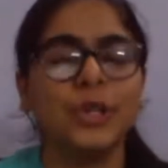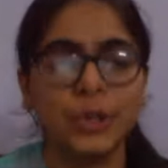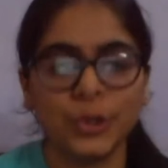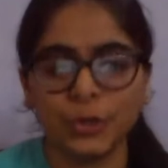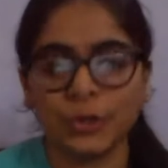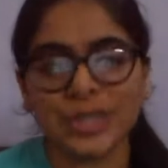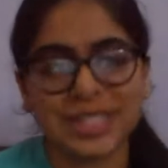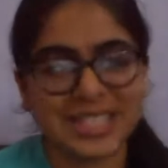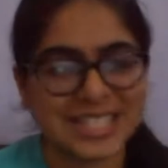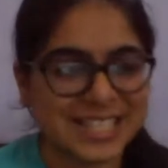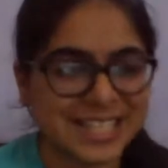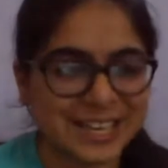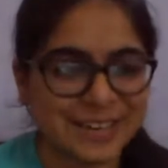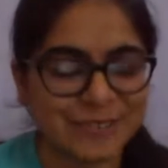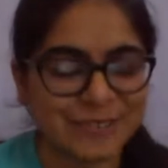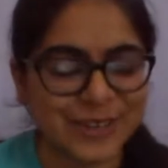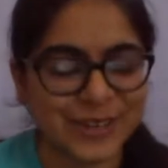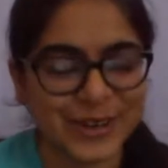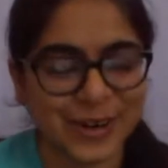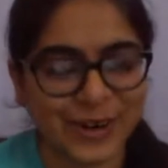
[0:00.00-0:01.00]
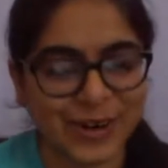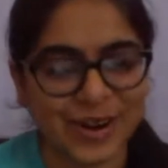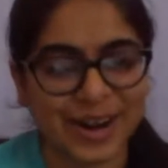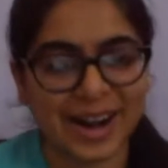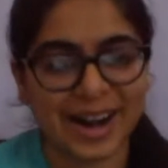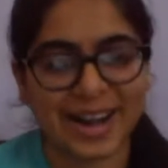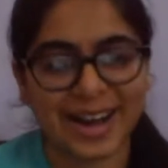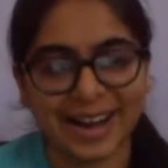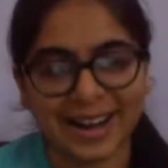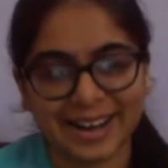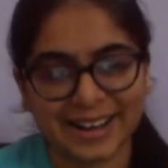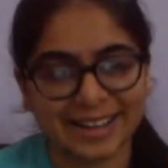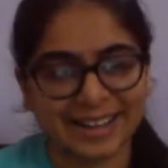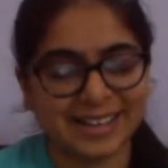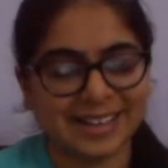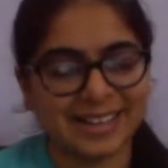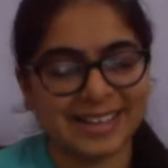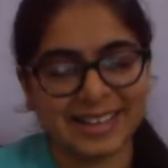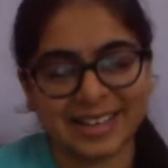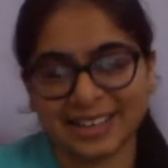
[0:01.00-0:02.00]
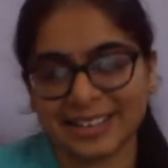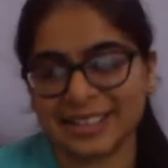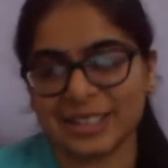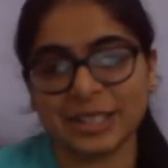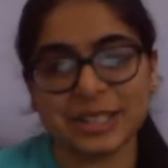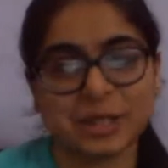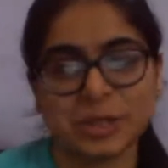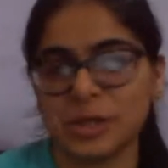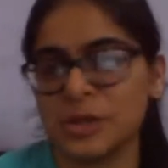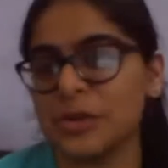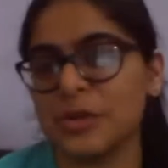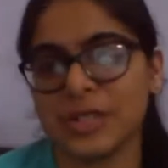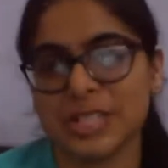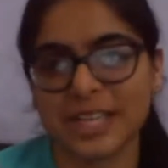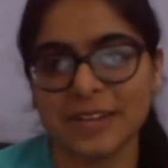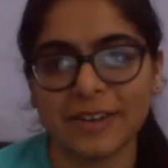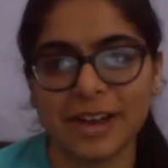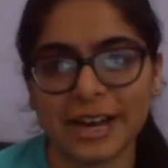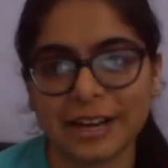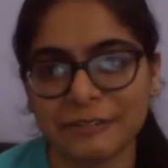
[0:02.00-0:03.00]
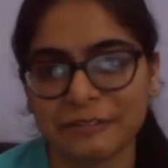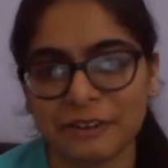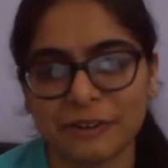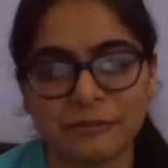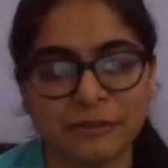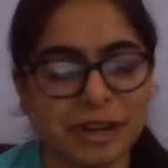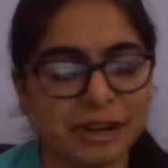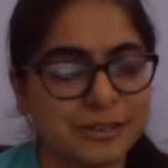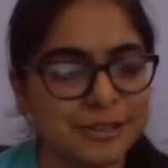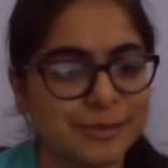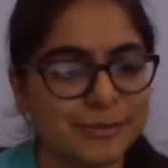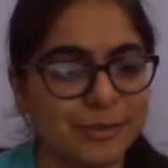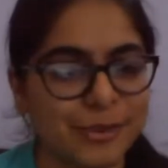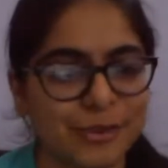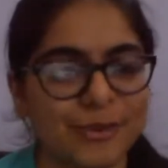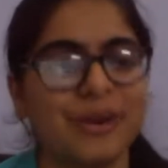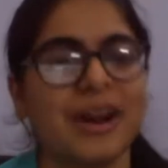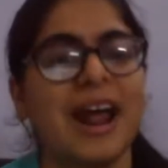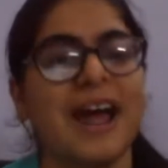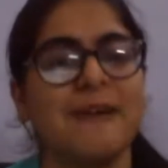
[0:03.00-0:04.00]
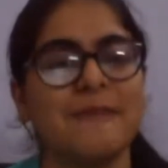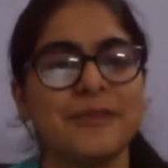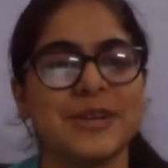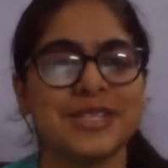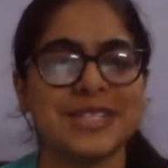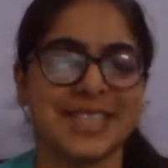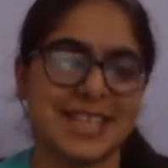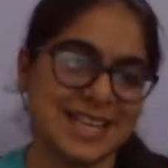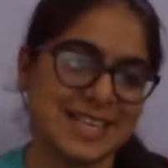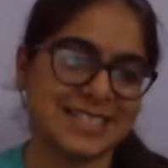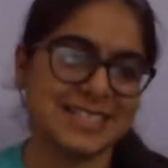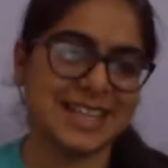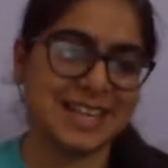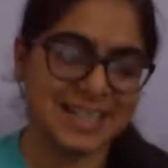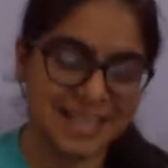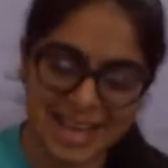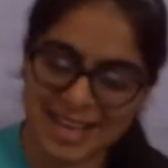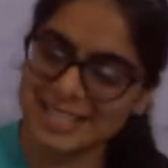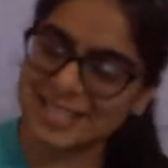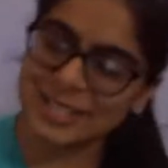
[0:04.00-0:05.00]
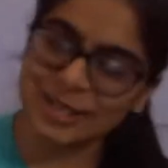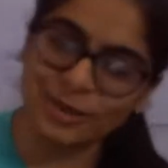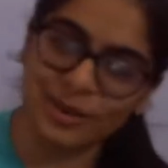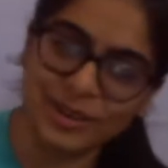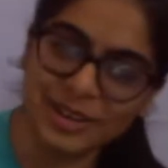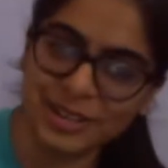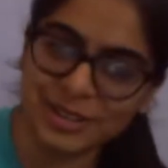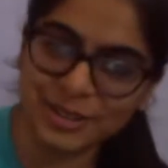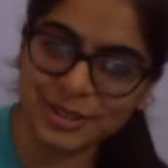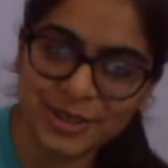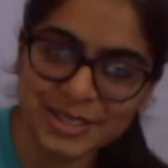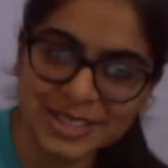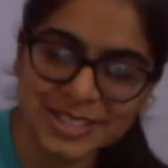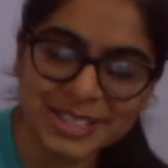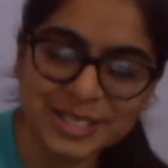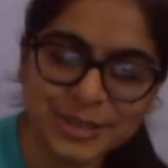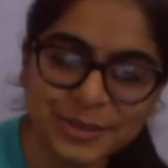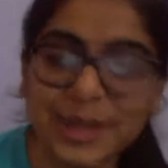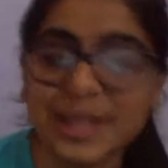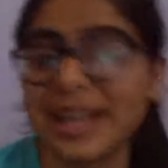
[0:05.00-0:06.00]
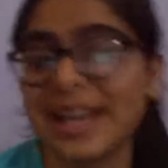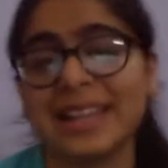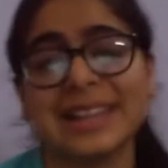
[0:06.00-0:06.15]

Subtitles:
you receive you receive a letter from fellowship program which says that yes, you are enrolled into it,